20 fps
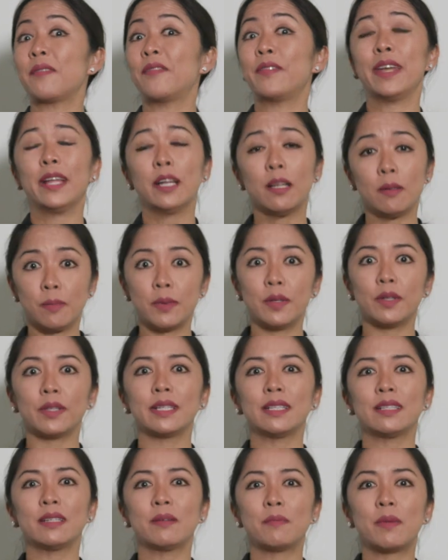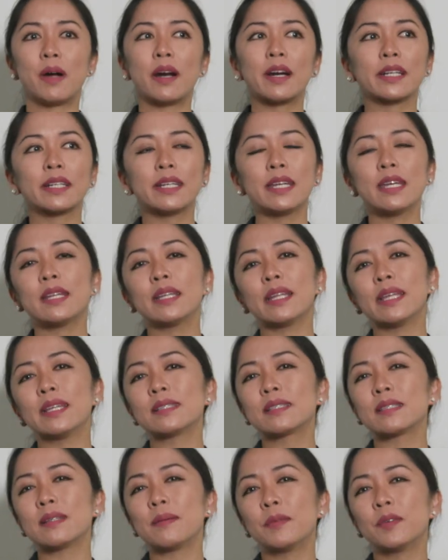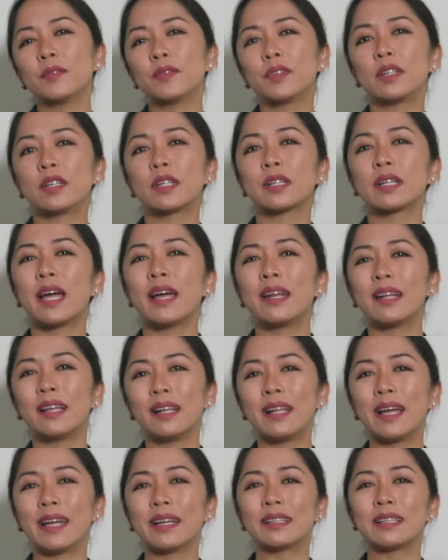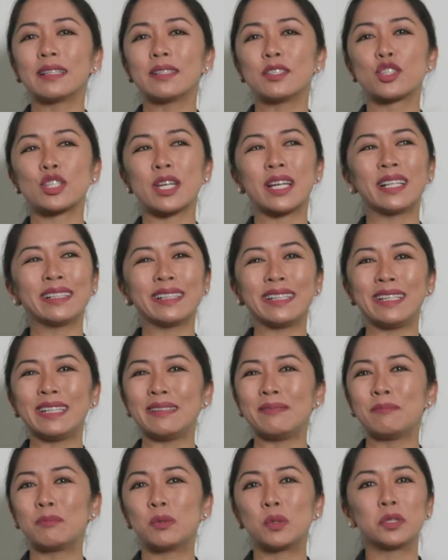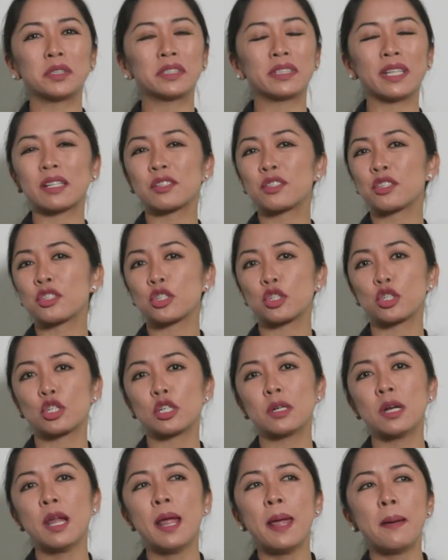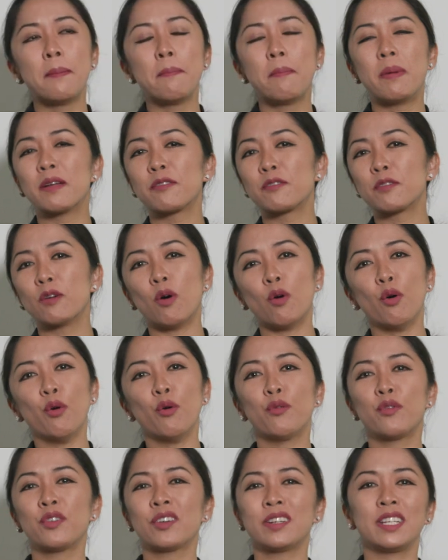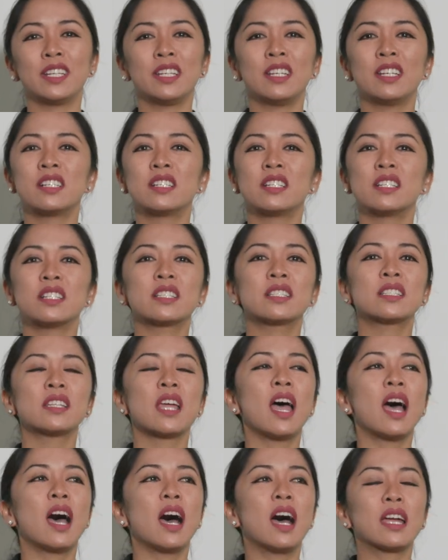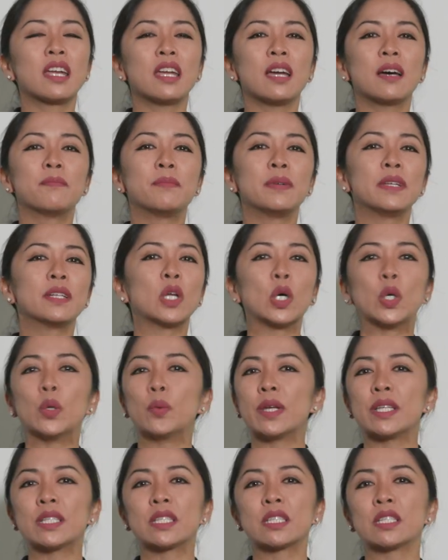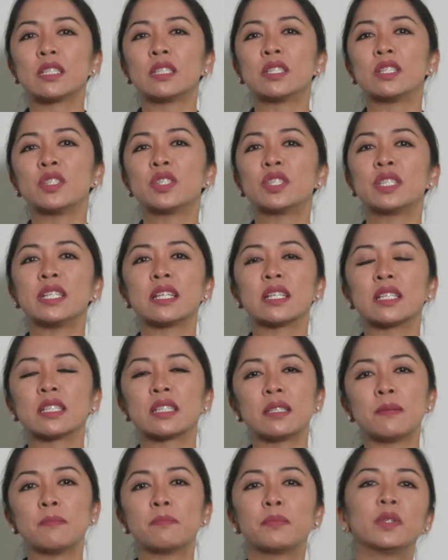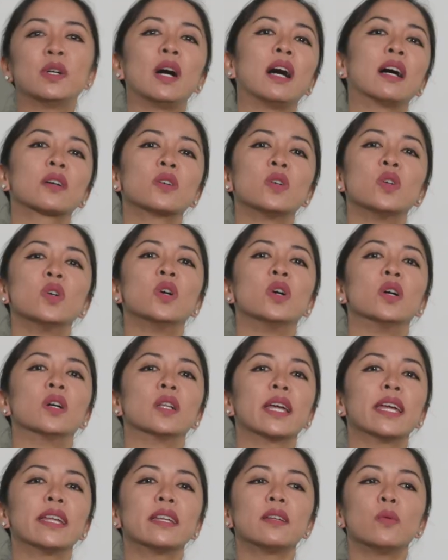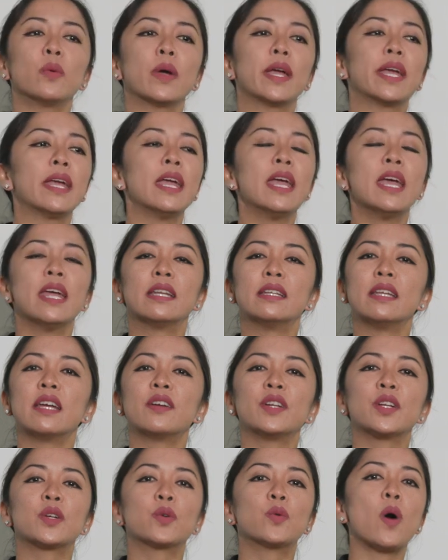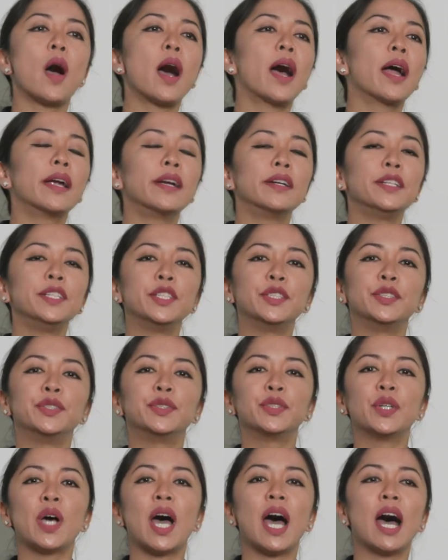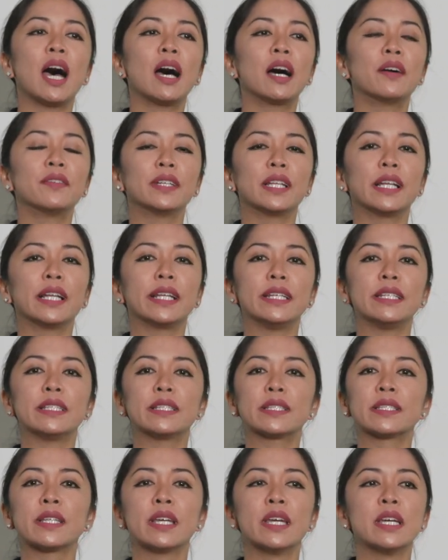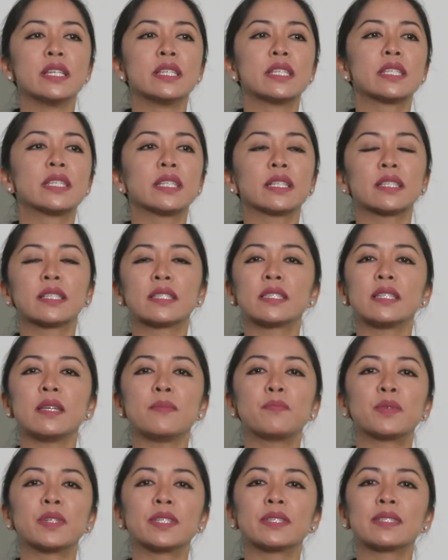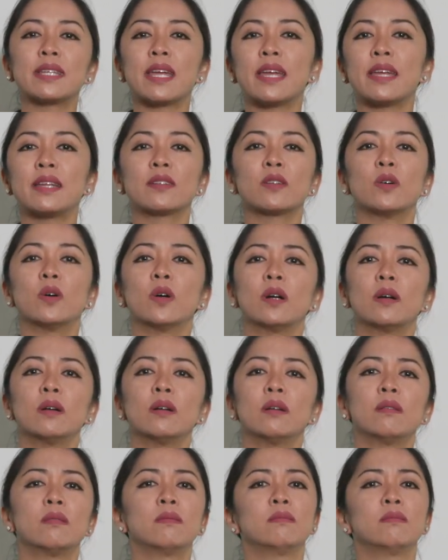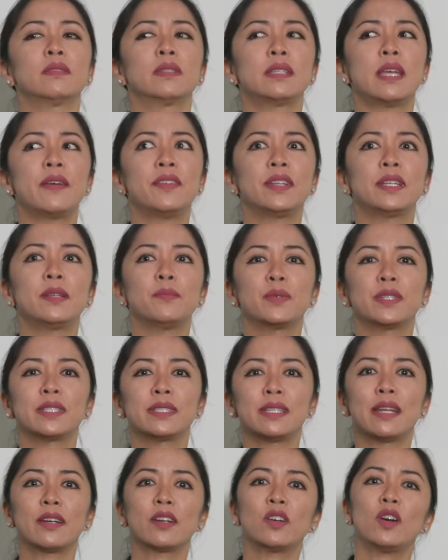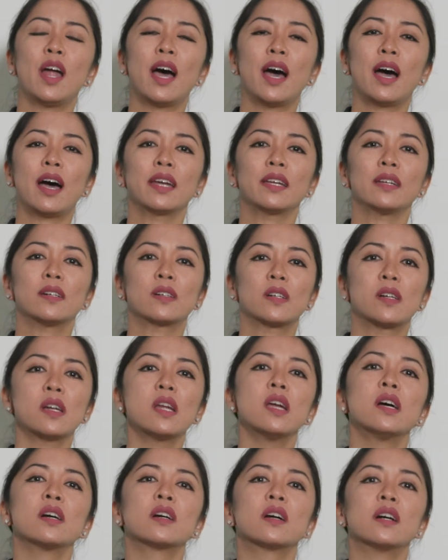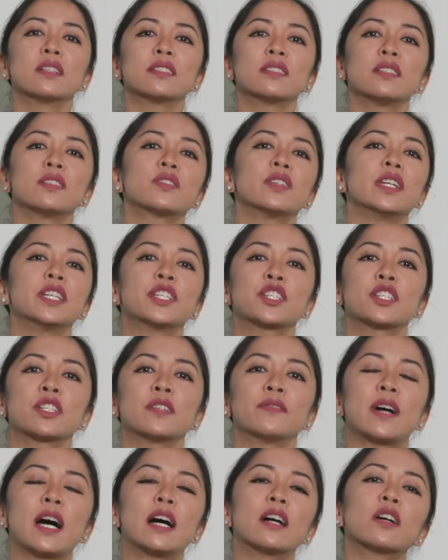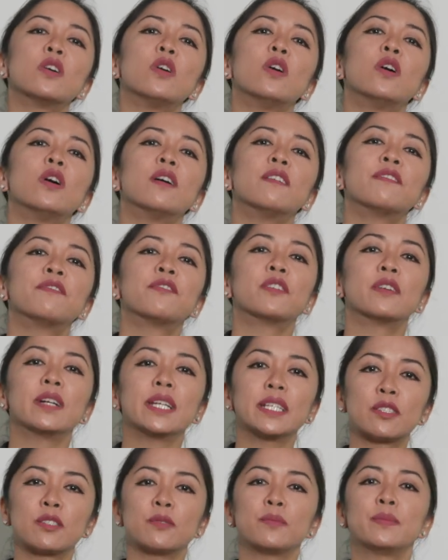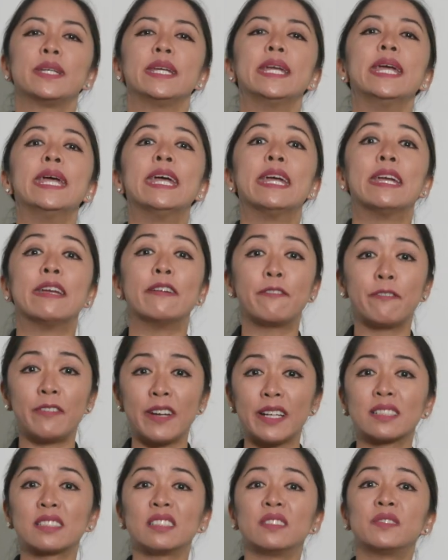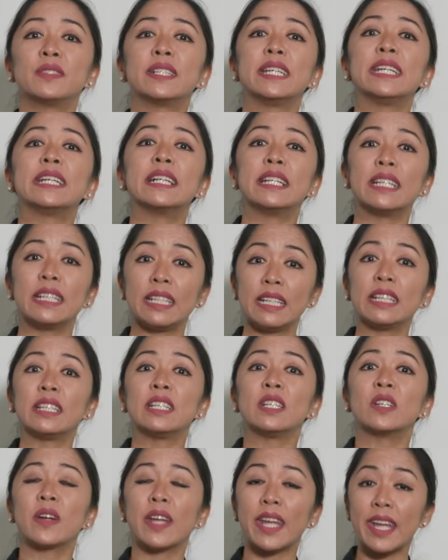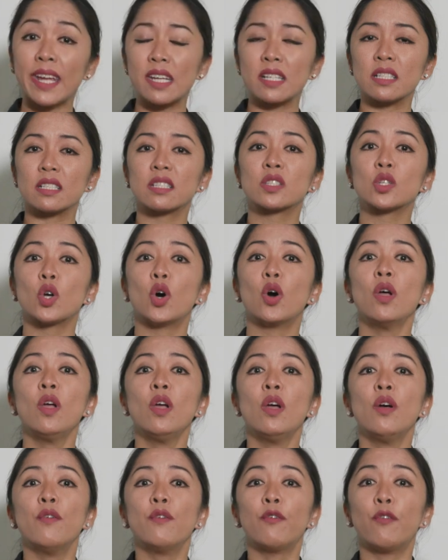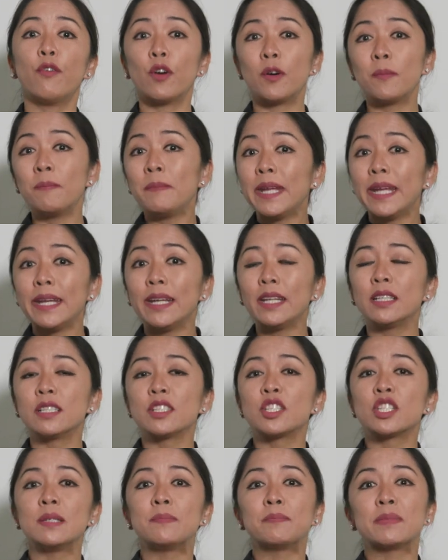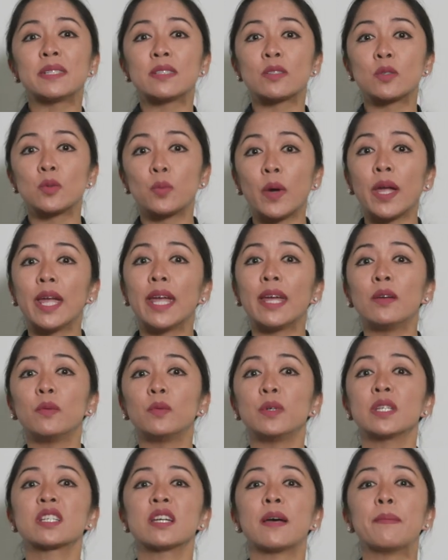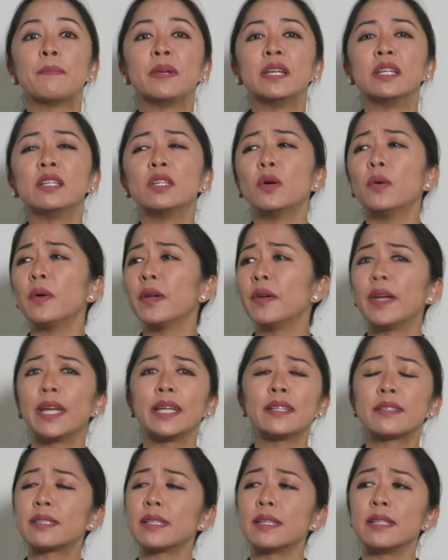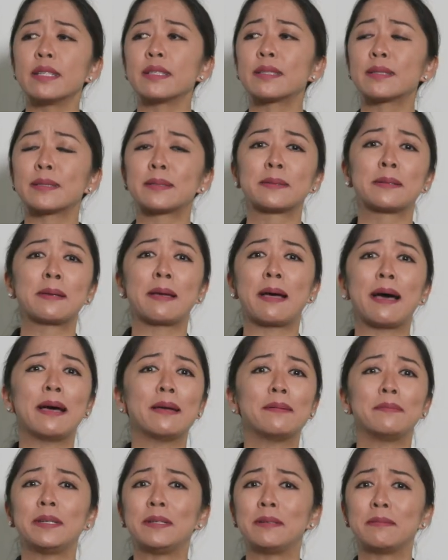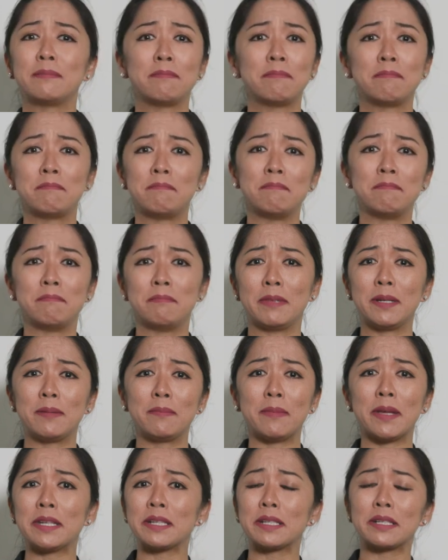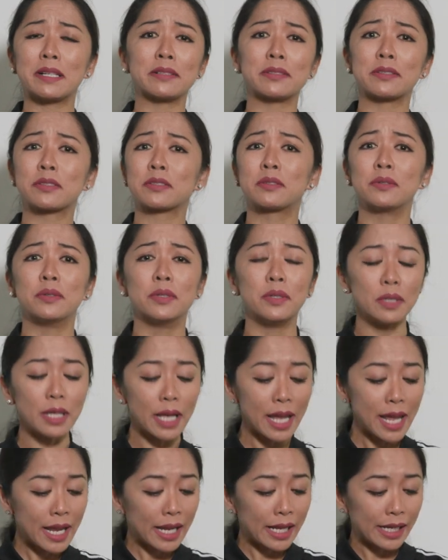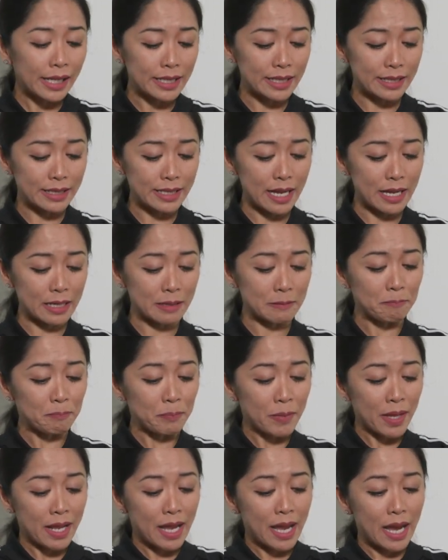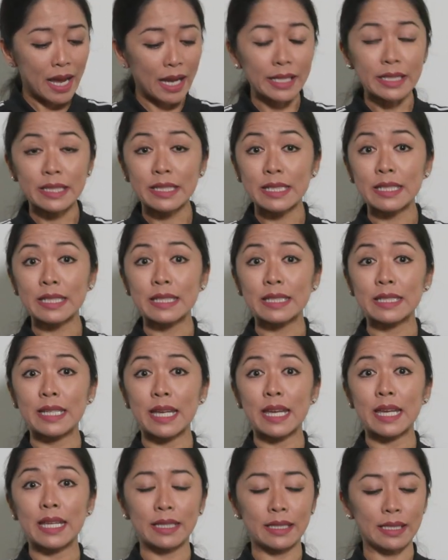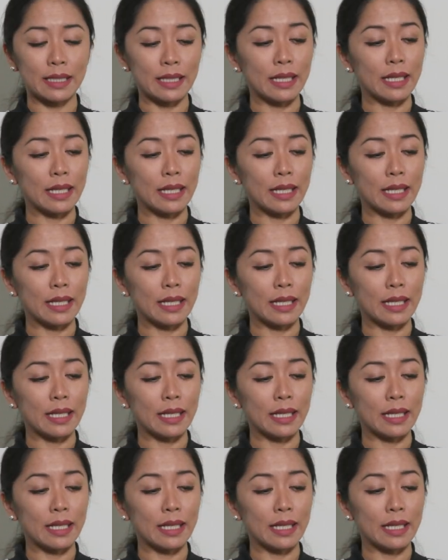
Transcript: available in the market, and some of them are kind of like jelly, more texture. But over the years, I have been always just using a simple alcohol. Anyway, they require you to have at least 60% or 70% or higher concentration of alcohol for it to be effectively cleaning your hands. So for me, the cheapest way, which I've been doing since I'm in medical school, is that I just get